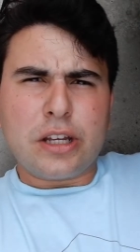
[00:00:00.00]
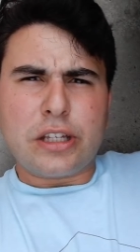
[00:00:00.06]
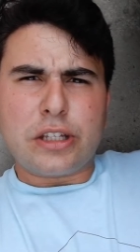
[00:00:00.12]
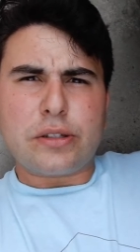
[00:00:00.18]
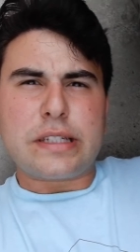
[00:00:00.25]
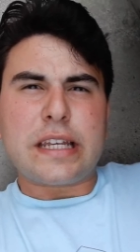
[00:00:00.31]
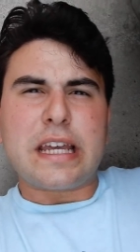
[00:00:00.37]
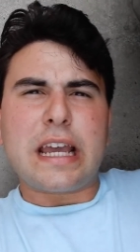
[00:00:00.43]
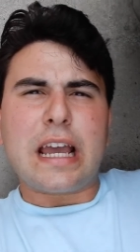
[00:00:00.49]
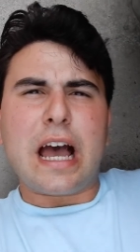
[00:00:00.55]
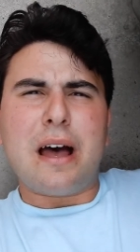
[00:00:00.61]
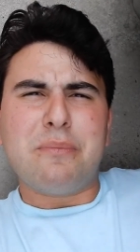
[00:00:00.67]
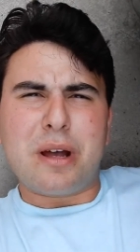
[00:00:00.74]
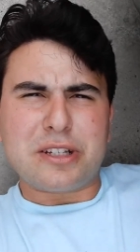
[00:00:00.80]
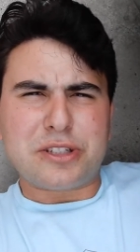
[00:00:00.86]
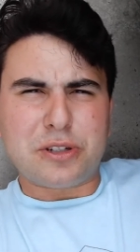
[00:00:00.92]
You see,
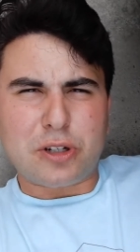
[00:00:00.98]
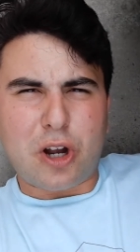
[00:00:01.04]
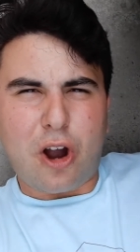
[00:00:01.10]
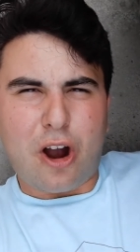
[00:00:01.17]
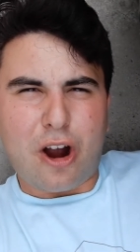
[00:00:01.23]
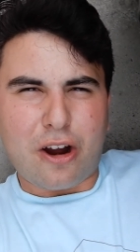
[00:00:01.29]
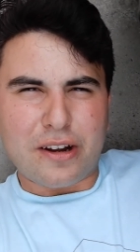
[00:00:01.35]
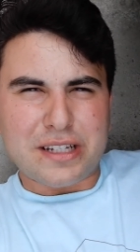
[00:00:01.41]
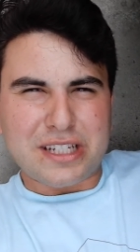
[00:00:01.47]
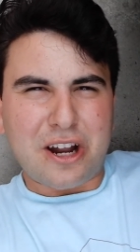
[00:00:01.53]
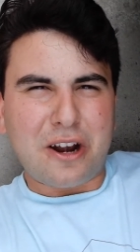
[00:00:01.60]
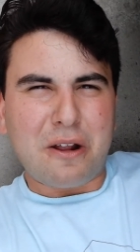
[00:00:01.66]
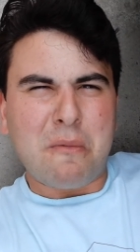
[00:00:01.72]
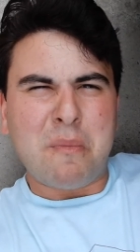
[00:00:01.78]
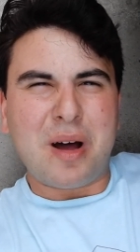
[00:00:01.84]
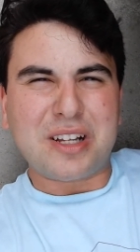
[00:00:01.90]
a muscle car is
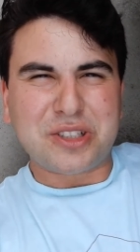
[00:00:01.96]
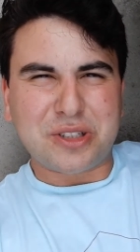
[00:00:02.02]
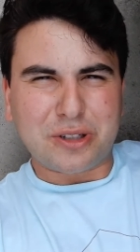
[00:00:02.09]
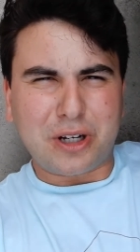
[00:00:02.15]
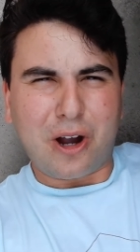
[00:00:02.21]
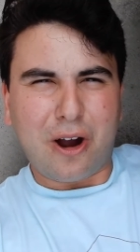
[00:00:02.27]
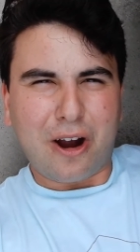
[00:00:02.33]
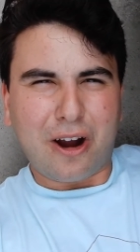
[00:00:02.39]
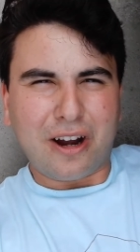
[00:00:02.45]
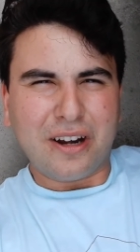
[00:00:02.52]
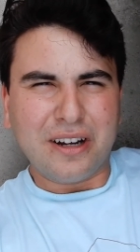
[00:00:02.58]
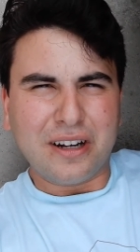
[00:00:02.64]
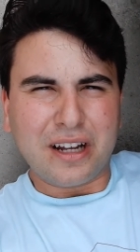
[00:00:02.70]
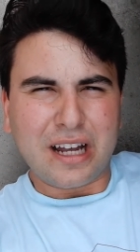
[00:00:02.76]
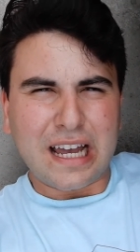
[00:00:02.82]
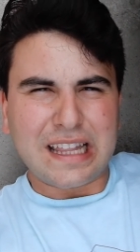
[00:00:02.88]
not a muscle car
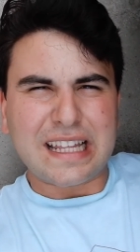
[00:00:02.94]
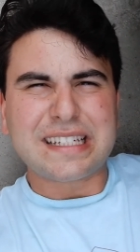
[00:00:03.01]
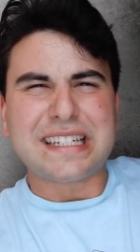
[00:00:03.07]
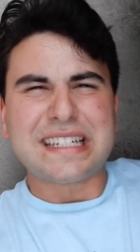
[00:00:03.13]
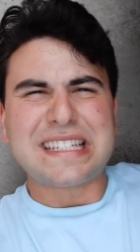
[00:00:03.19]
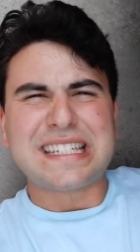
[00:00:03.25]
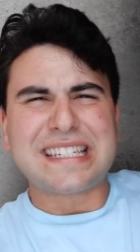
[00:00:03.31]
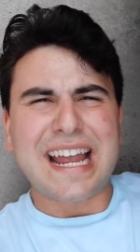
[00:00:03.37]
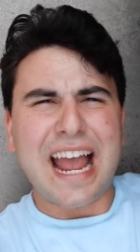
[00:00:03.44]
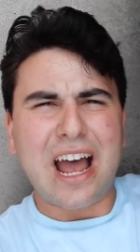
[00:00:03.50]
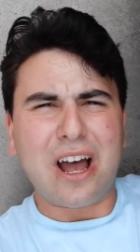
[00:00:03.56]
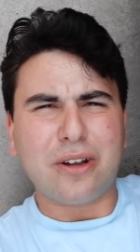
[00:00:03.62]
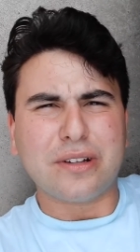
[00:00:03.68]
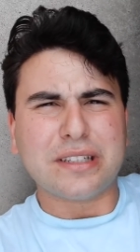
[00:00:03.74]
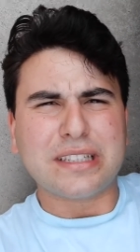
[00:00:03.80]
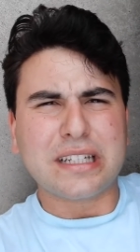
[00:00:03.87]
unless it
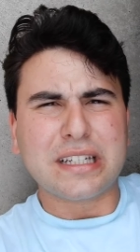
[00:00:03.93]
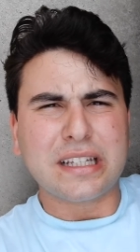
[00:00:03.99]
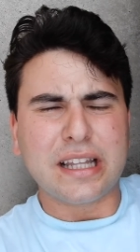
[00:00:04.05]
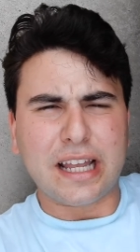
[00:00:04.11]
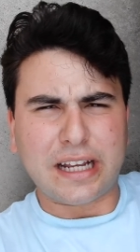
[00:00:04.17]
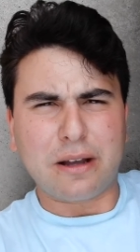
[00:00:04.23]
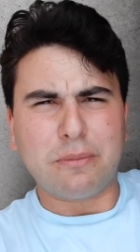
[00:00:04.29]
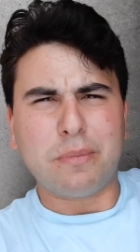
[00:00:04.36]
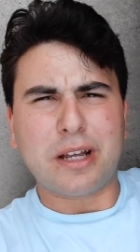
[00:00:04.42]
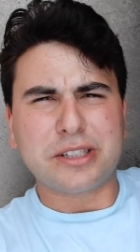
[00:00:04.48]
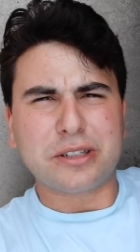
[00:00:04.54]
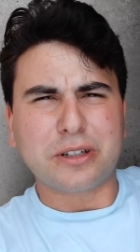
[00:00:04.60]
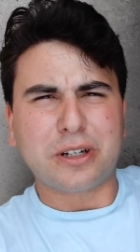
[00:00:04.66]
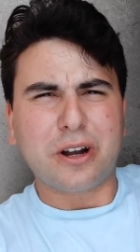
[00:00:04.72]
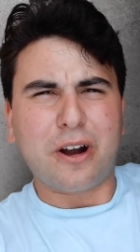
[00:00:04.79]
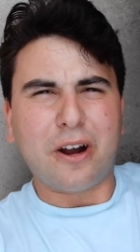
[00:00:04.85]
sounds like a
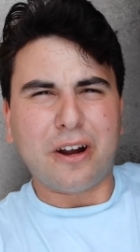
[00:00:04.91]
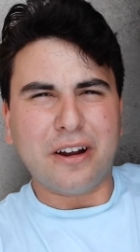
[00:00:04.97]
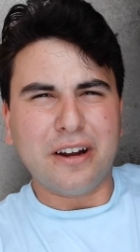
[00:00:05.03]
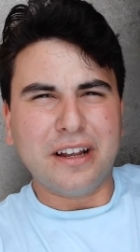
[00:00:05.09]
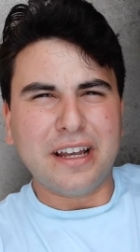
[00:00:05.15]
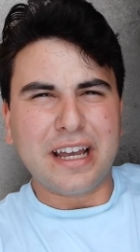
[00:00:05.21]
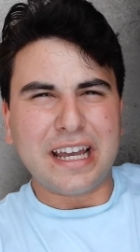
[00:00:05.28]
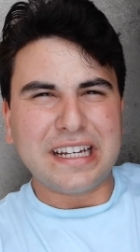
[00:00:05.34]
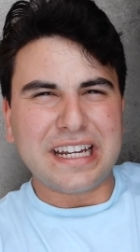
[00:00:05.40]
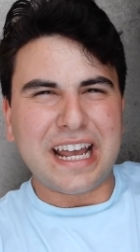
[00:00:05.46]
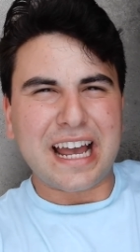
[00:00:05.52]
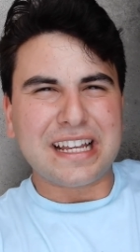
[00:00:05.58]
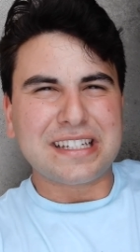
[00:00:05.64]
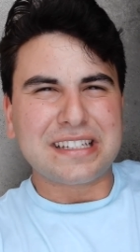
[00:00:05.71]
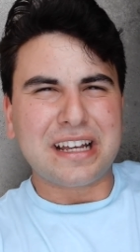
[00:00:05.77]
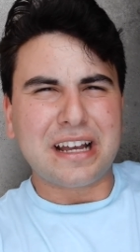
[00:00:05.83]
muscle car. And
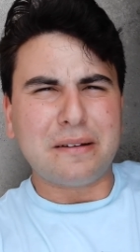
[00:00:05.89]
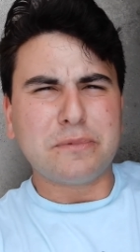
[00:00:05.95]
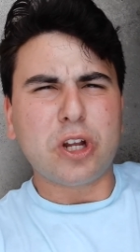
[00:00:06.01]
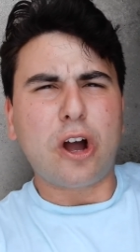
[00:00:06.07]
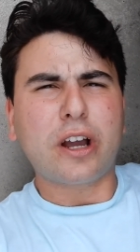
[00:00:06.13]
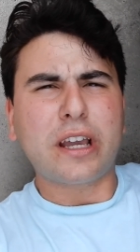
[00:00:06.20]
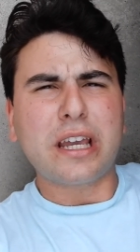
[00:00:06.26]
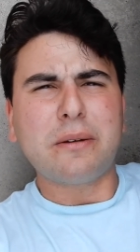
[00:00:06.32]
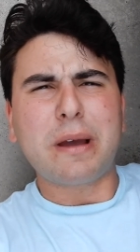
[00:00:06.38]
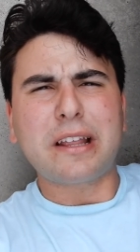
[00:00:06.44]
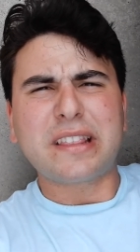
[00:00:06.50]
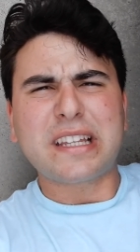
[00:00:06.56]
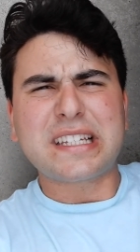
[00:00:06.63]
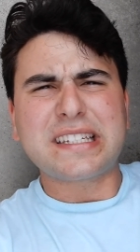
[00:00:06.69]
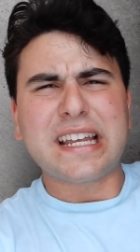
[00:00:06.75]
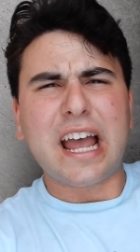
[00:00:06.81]
yes, I'm talking
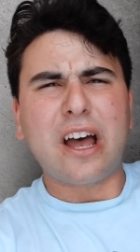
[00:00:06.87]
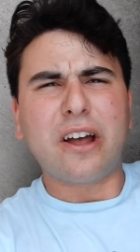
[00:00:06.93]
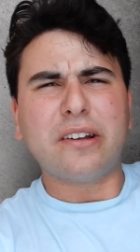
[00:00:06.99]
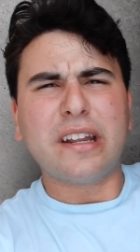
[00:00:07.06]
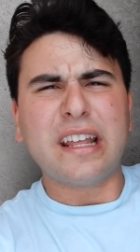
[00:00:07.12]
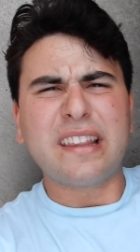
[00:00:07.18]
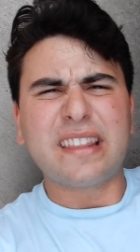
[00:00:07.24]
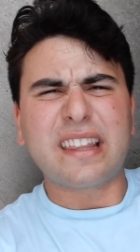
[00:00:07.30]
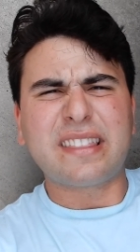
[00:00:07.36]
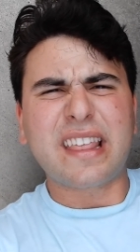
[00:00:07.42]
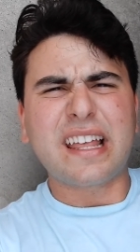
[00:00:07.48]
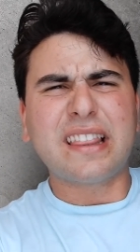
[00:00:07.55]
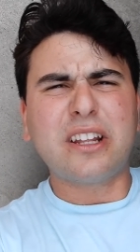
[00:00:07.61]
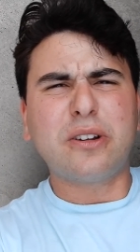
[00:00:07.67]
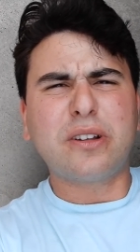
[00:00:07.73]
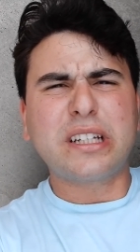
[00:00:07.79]
about the sound
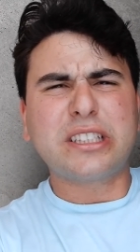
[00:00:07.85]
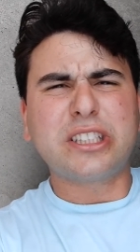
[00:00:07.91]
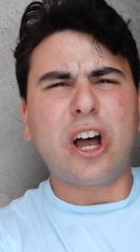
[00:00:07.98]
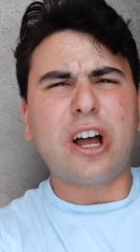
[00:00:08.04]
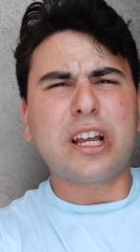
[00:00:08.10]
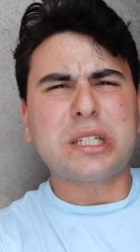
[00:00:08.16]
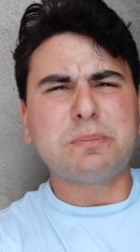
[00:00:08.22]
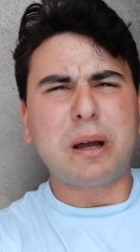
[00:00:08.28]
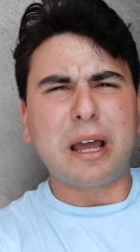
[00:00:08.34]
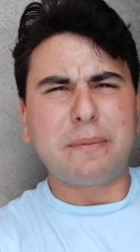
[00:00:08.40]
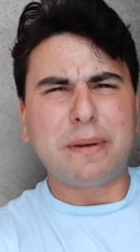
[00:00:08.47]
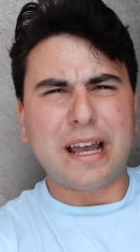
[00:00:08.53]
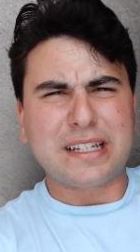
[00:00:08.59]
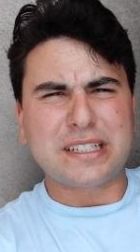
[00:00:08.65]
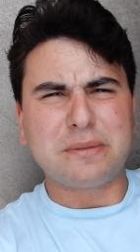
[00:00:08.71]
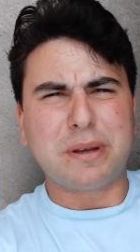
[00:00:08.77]
that little exhaust pipe
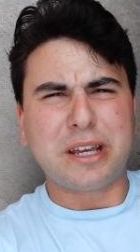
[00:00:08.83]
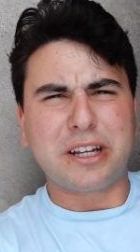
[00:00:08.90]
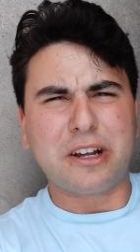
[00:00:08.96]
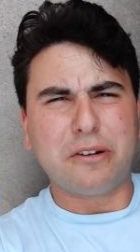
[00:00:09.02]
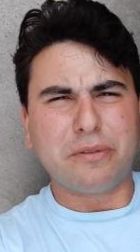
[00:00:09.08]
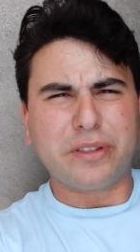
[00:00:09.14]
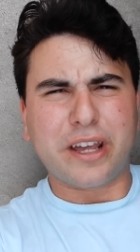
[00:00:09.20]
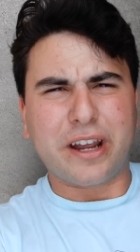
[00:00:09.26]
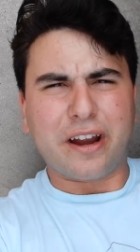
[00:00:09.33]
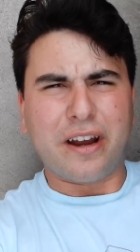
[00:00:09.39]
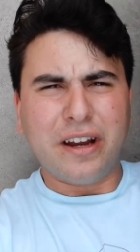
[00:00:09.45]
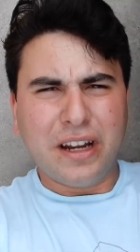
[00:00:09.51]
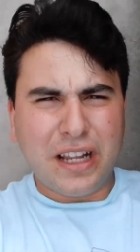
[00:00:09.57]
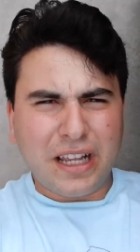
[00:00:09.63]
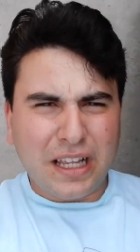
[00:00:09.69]
has to make over there.